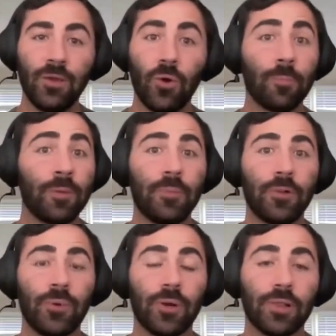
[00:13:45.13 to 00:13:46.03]
or people
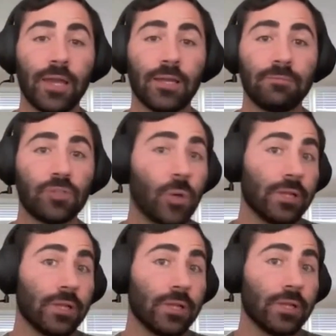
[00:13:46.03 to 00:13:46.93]
who are like
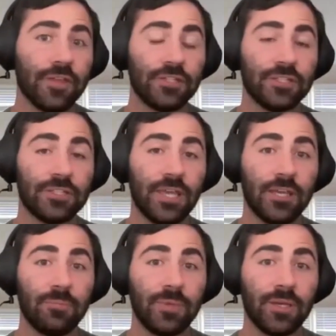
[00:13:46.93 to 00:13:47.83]
totally healthy and just take
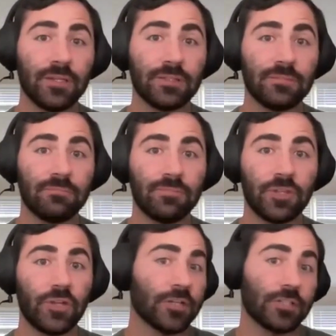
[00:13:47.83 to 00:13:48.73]
it because the
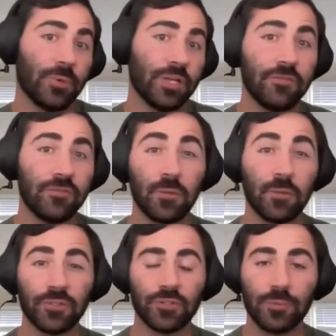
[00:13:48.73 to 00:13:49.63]
doctor will give them the
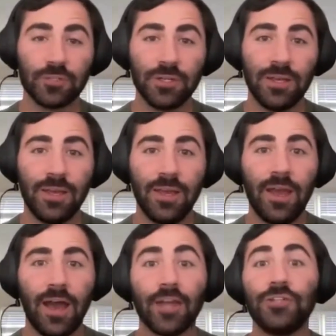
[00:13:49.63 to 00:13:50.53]
prescription.
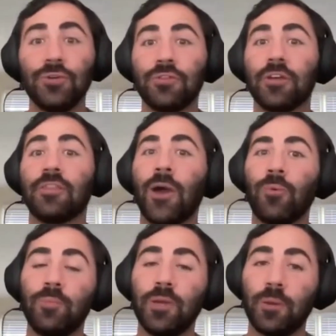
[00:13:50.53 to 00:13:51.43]
I do think that
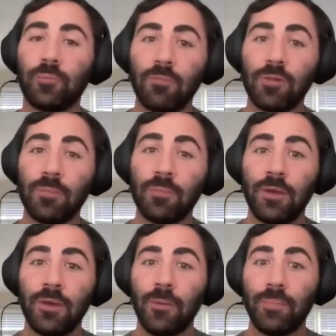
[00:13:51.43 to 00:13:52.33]
will be a problem
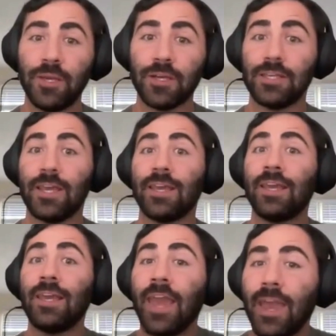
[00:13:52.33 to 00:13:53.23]
because it
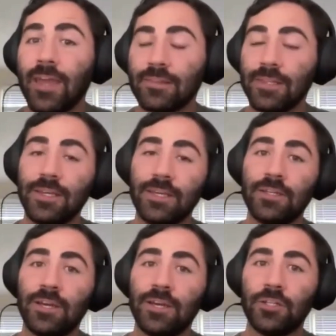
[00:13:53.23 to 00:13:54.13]
can
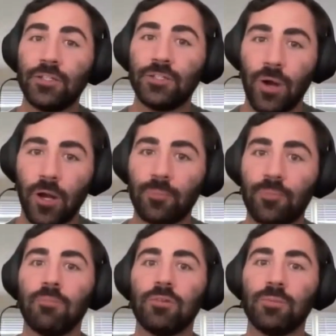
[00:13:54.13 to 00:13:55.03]
lead to heart
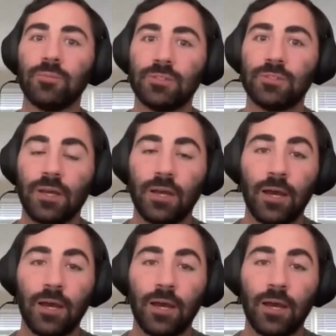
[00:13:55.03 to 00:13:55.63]
problems,